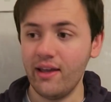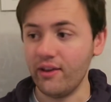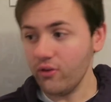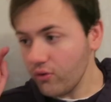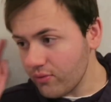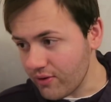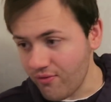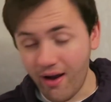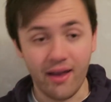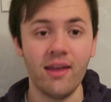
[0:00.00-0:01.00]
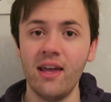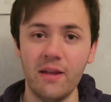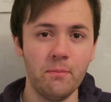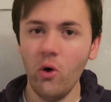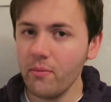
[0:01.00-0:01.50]
He's looked to his right.
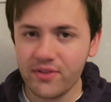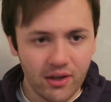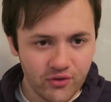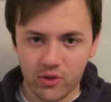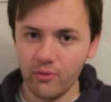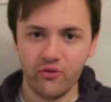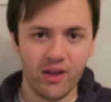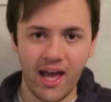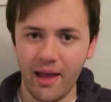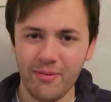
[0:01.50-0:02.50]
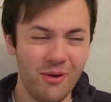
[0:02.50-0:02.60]
He's bought himself so much time.